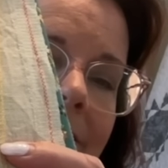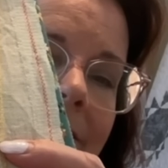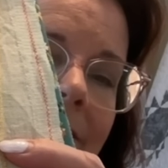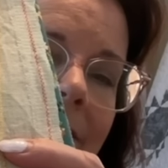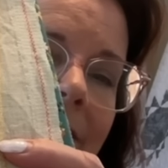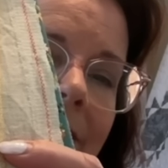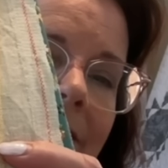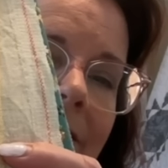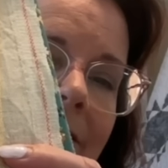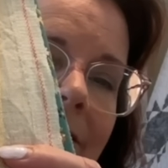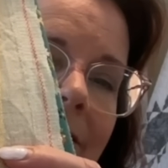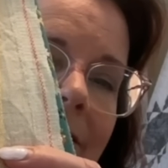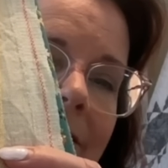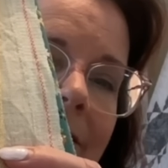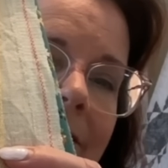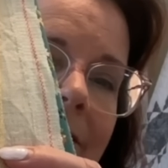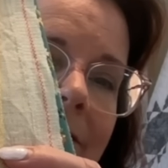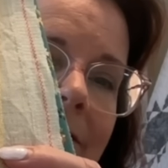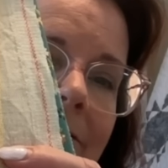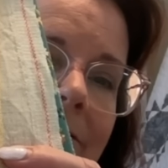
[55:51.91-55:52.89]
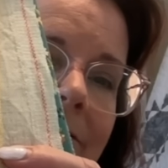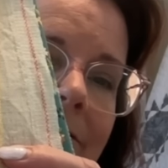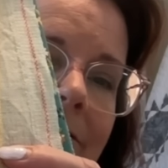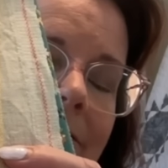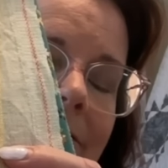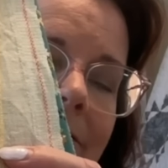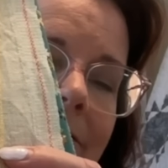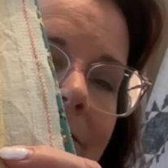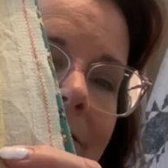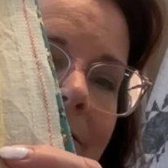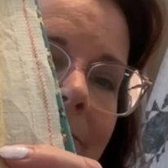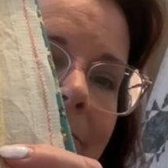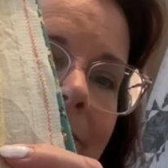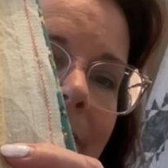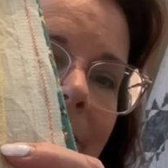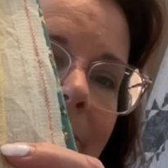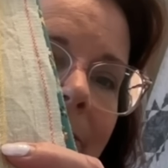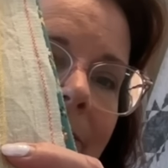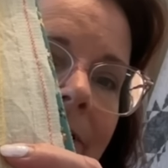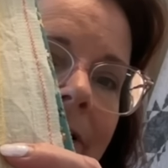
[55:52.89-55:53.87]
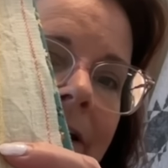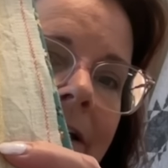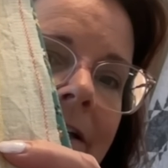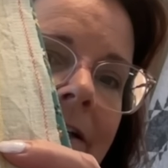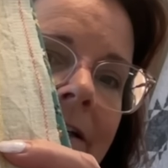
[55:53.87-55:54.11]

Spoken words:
a good little memory.